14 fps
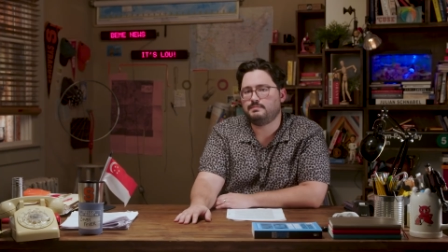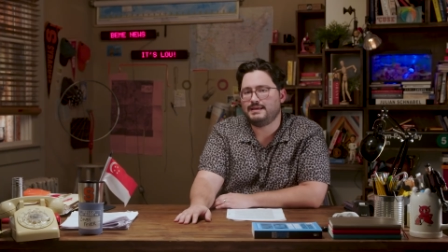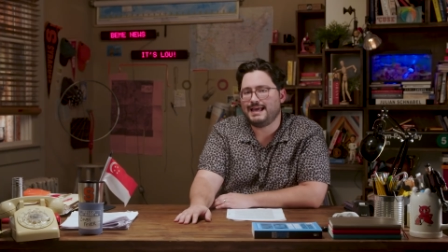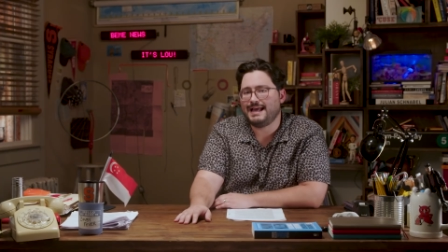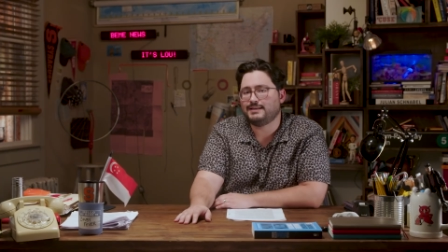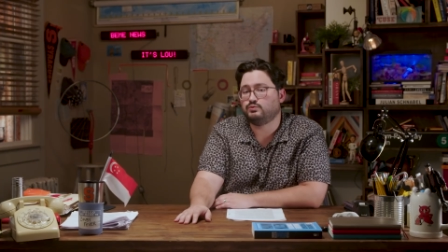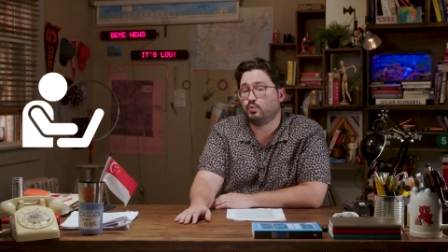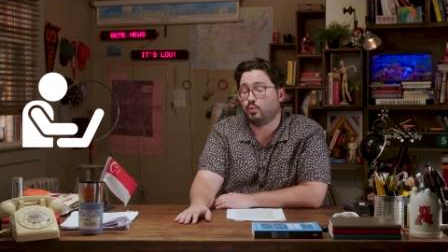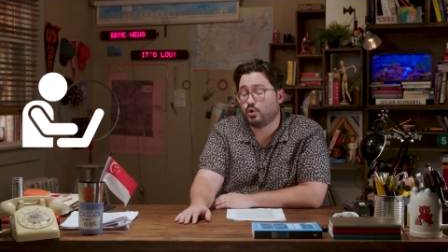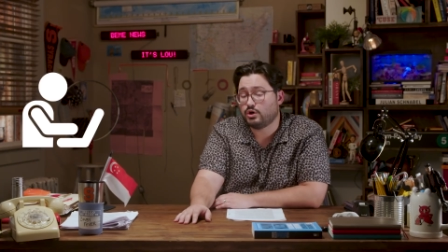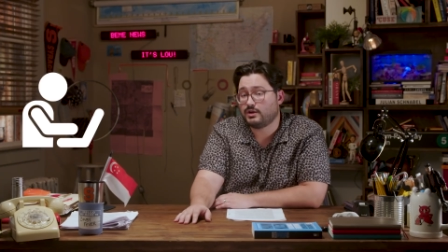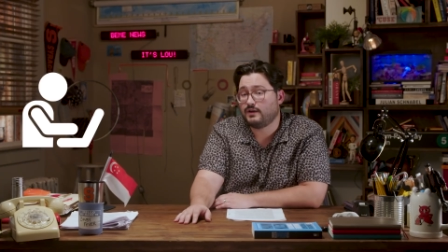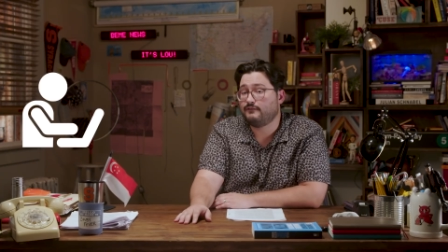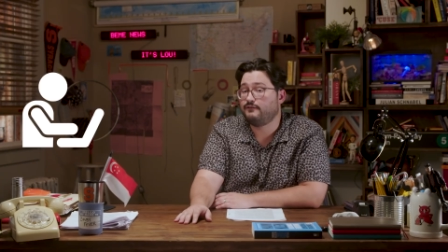to me as
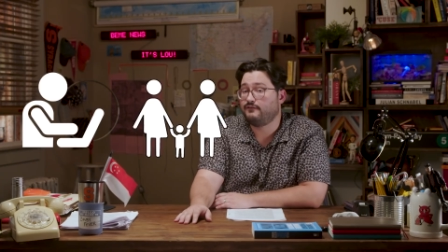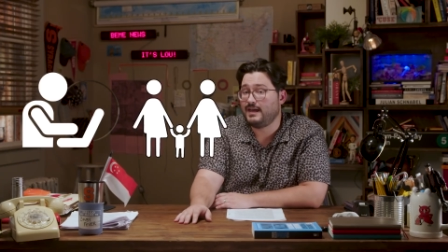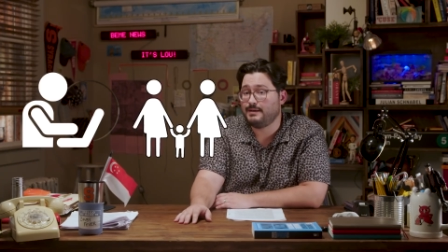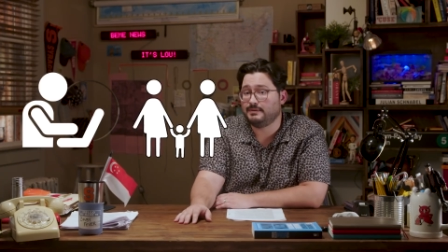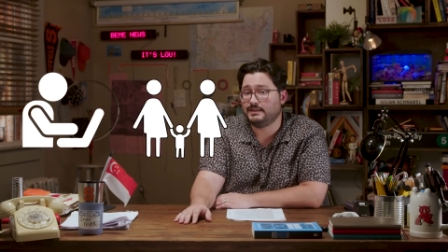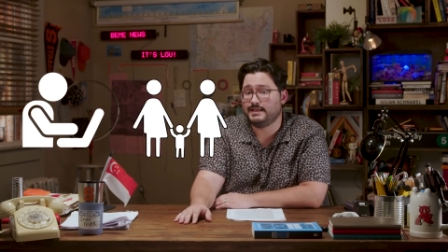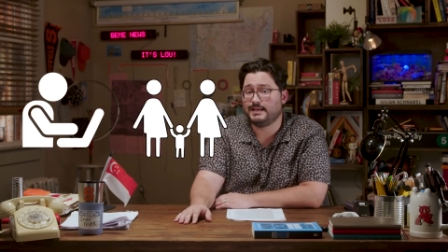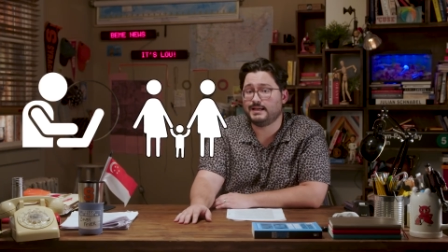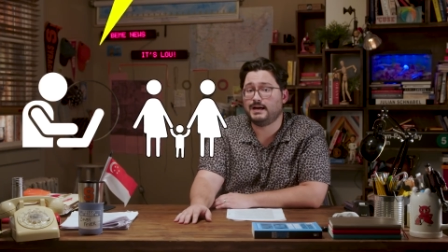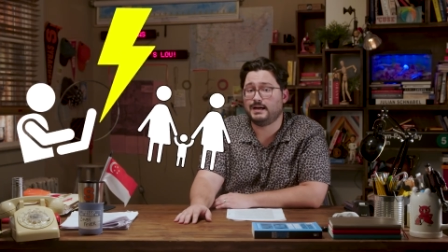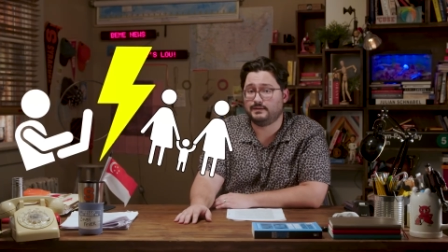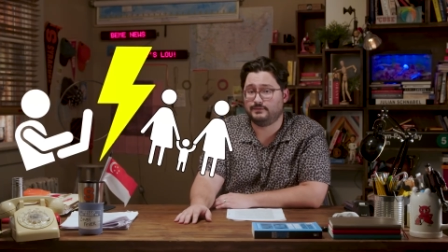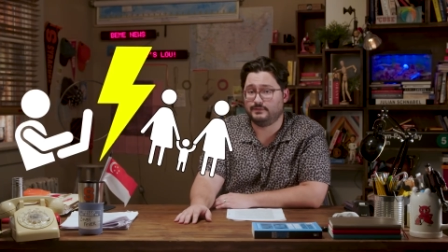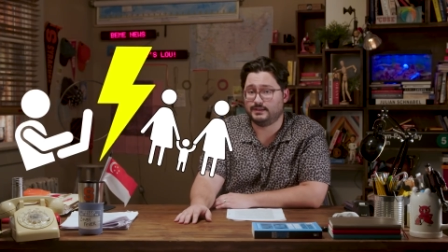work family
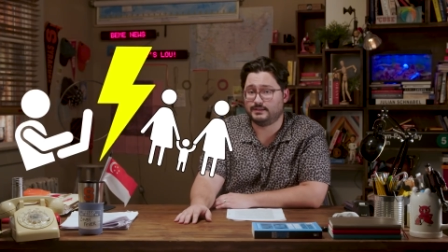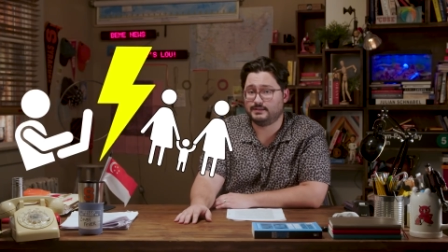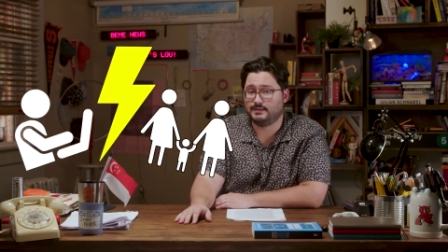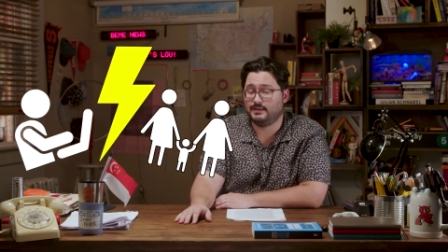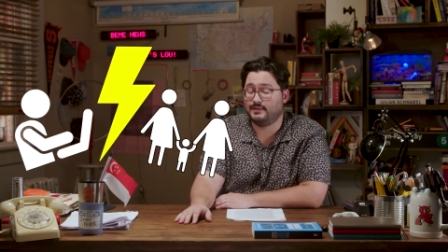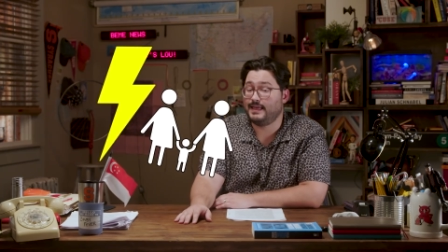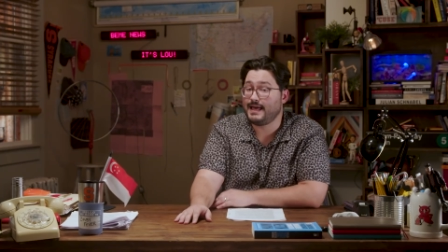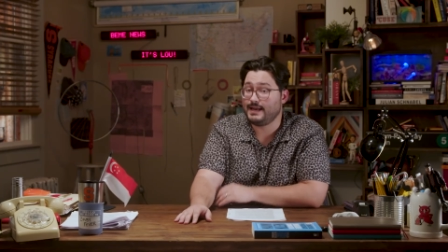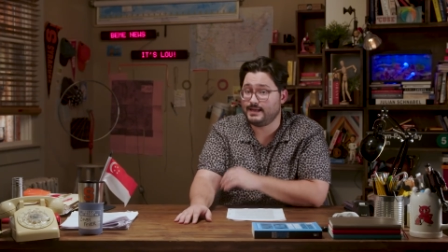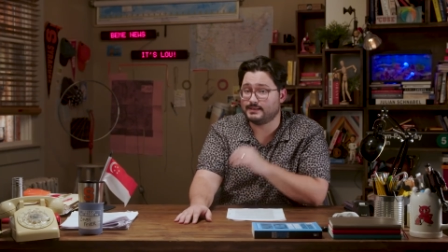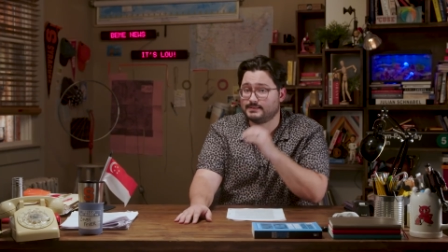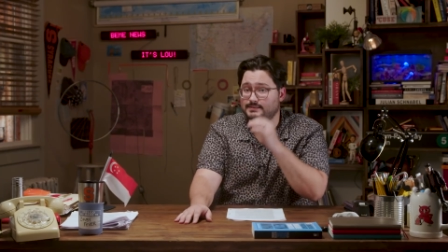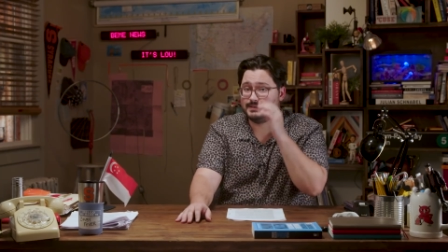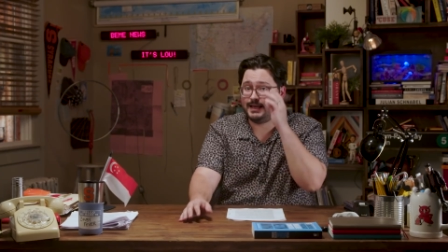conflict. That
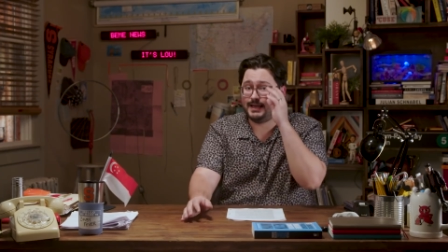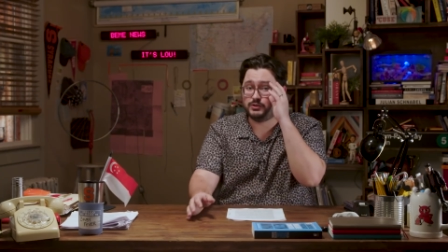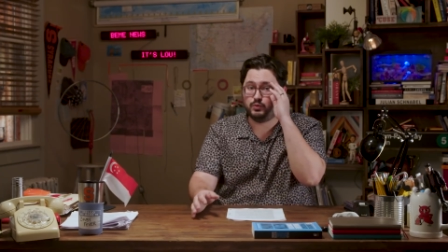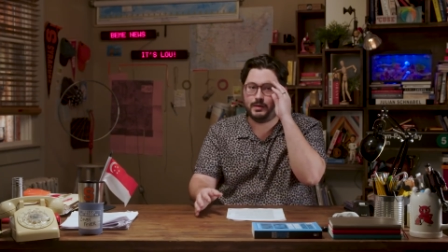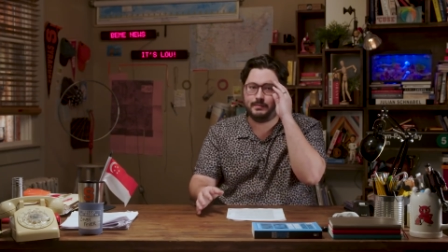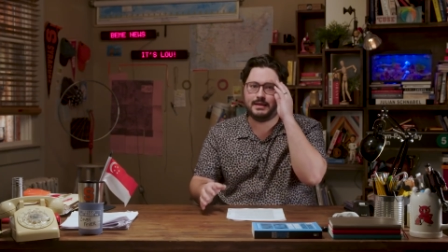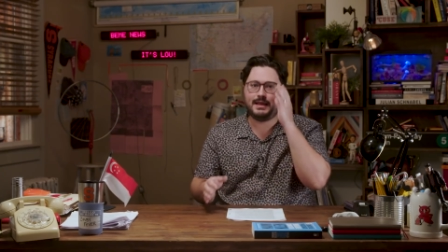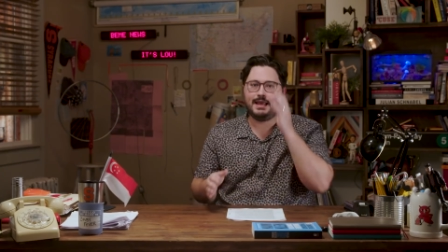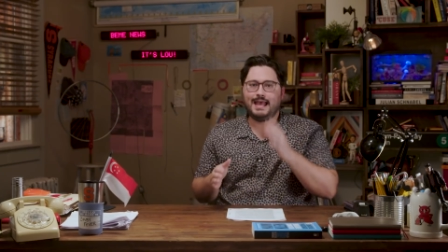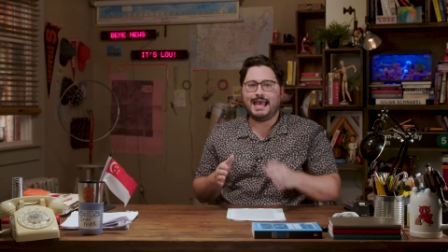is, as women